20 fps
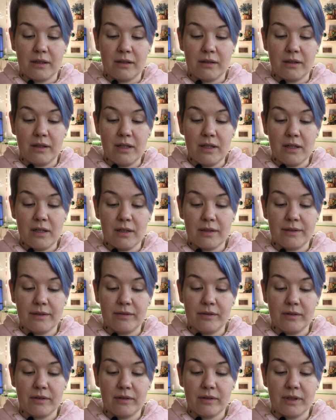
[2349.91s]

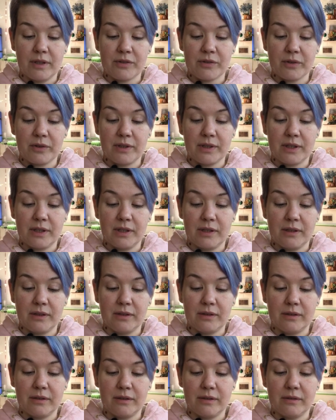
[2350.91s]
there's only
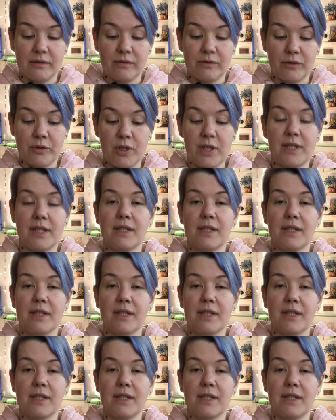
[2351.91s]
3